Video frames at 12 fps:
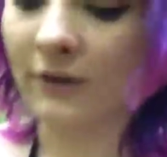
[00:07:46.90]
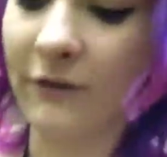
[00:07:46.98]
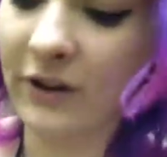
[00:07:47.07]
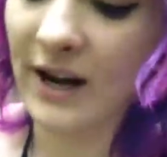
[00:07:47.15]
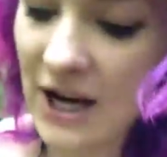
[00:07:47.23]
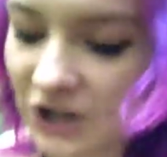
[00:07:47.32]

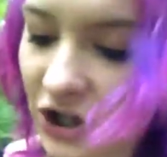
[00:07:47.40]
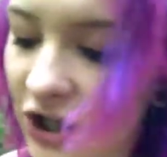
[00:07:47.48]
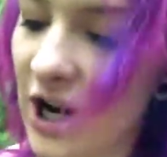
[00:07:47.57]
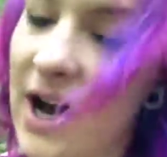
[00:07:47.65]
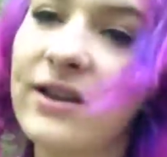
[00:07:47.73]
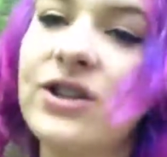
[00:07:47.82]
for nature
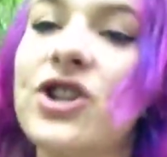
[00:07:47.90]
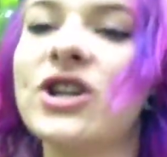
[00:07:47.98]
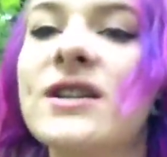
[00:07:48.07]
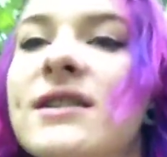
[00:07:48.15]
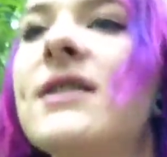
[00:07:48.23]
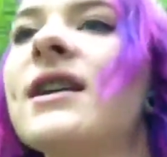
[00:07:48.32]

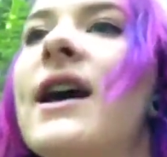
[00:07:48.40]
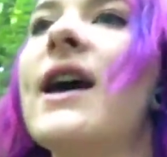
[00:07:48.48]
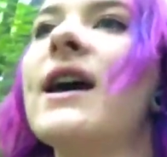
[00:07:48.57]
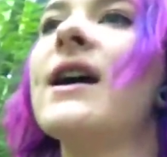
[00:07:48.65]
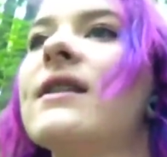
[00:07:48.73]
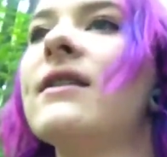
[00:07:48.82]
challenges
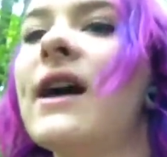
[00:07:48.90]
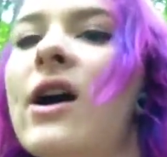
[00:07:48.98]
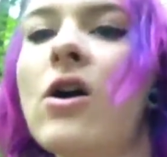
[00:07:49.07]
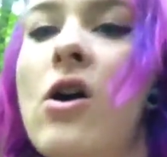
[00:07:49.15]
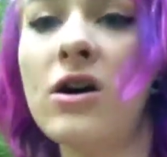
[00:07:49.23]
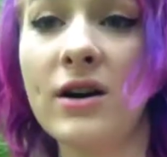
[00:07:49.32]
and
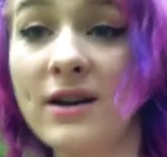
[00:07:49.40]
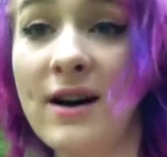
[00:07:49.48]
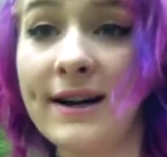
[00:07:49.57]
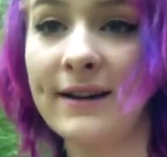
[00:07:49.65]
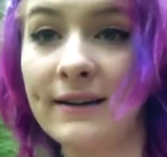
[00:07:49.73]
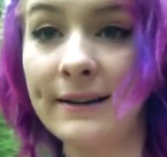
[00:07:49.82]
there are
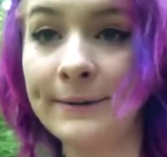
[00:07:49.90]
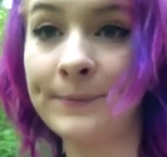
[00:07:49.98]
none.